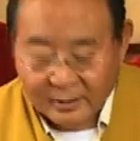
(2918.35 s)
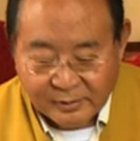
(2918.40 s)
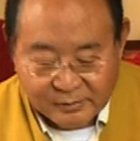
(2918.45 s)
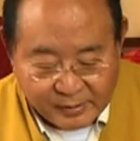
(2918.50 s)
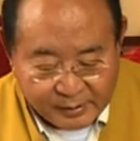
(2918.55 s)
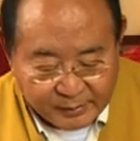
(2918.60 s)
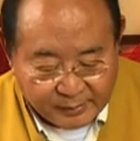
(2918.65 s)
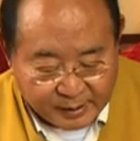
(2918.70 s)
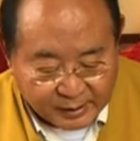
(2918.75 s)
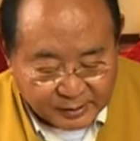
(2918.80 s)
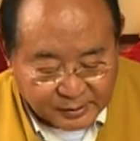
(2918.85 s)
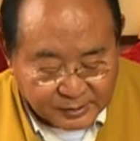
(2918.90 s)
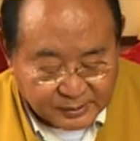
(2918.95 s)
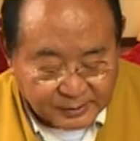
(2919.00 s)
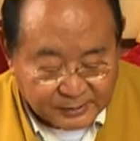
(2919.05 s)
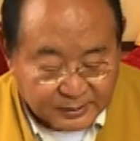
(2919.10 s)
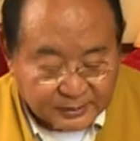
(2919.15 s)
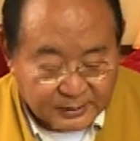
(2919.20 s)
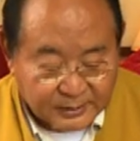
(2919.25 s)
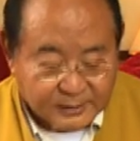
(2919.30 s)
very much.
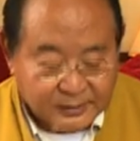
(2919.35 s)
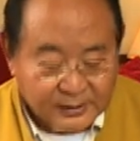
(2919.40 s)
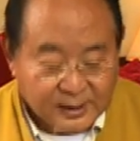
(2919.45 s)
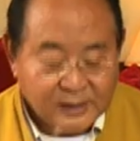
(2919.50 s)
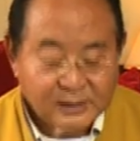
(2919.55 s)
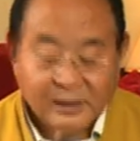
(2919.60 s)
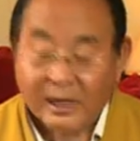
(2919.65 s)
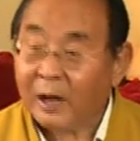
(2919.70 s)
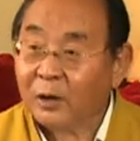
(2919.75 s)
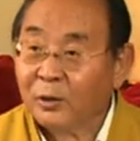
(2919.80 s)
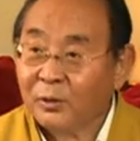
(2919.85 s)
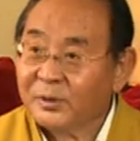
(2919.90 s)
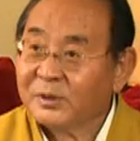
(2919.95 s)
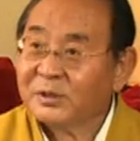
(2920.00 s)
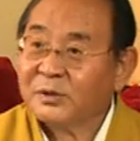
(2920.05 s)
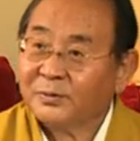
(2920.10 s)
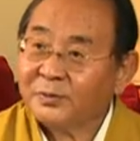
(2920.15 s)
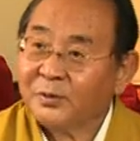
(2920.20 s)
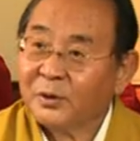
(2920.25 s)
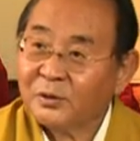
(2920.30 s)
That's how I
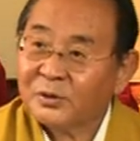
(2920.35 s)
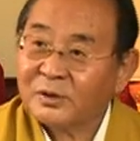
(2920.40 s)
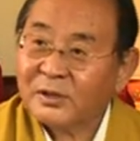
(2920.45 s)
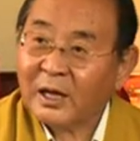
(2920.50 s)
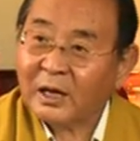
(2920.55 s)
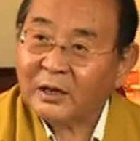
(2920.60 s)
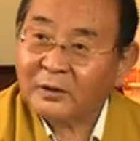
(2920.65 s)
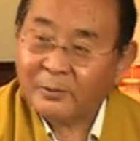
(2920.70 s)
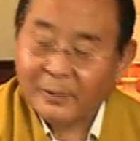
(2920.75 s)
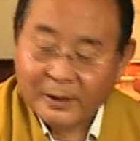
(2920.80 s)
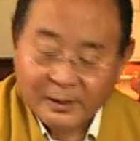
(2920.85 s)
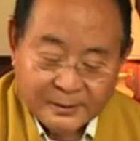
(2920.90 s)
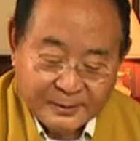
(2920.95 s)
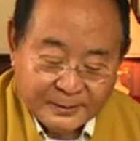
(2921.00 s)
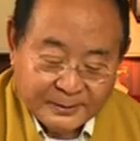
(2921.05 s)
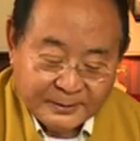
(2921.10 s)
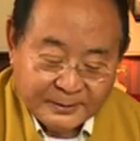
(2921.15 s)
always approach that way.